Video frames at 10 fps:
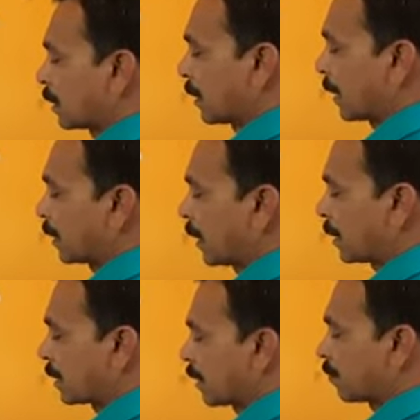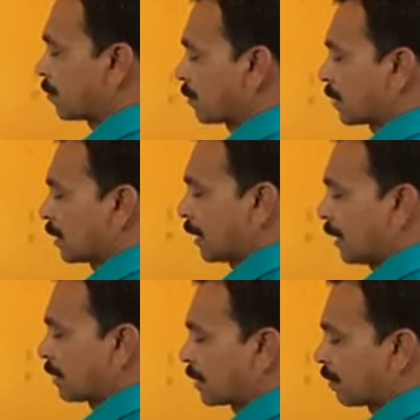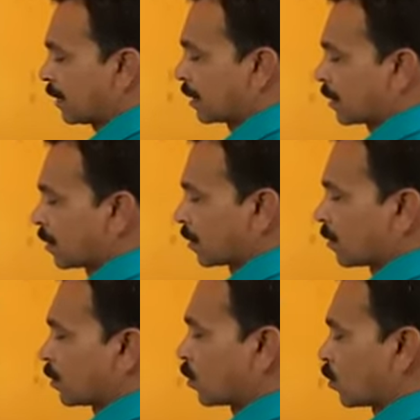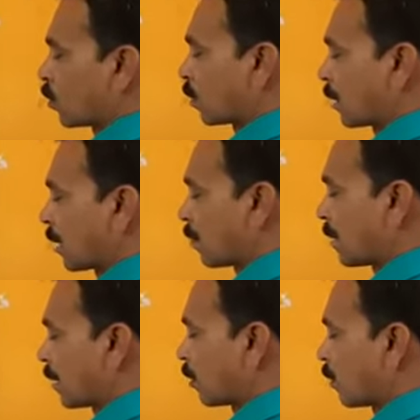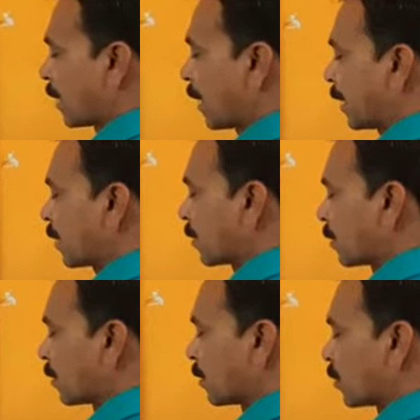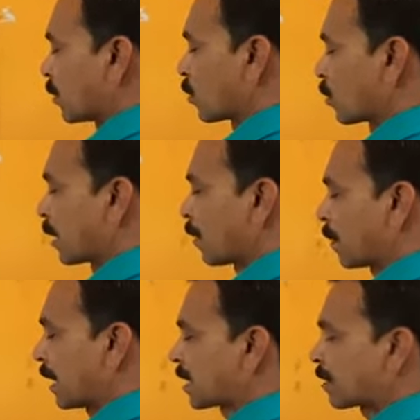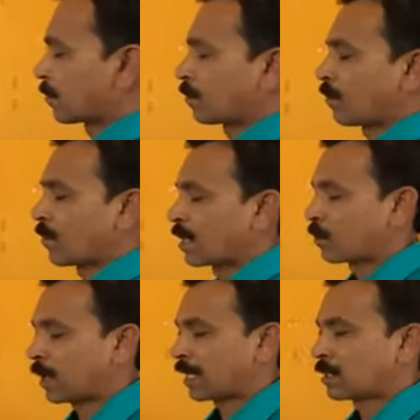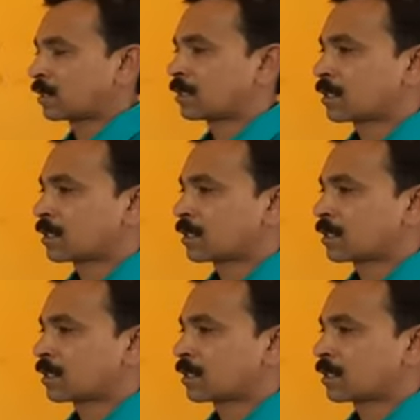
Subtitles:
Take the LCM. LCM is 2. What will come in the numerator? Root 3 plus 1.